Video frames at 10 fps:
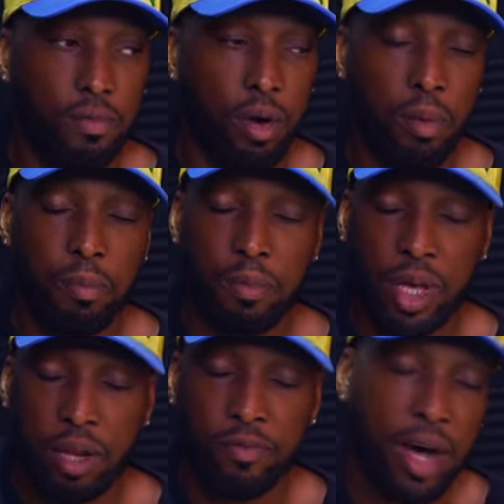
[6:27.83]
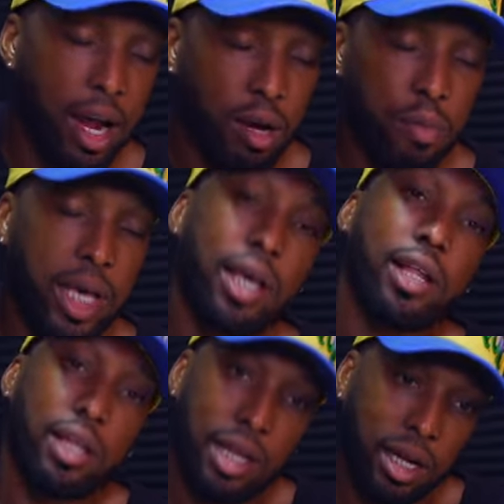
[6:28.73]
from an
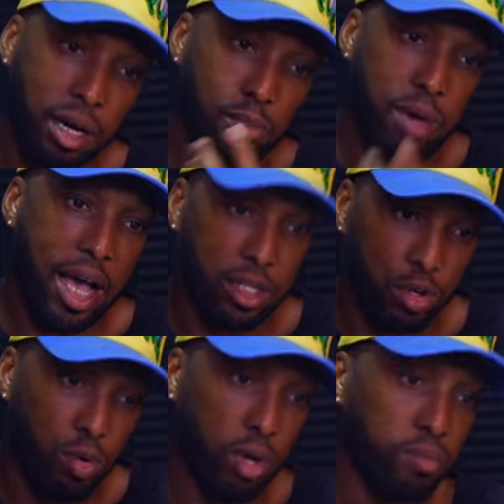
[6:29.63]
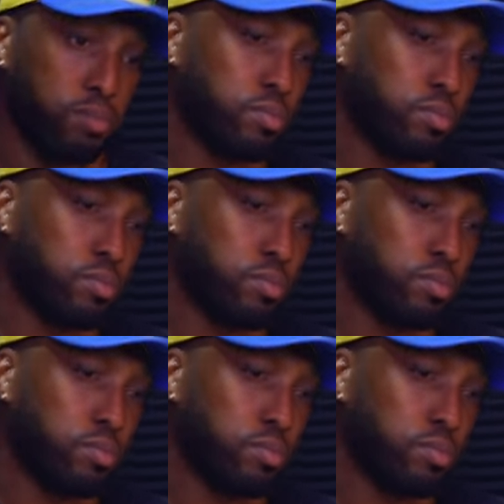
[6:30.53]
environment, then come back to it.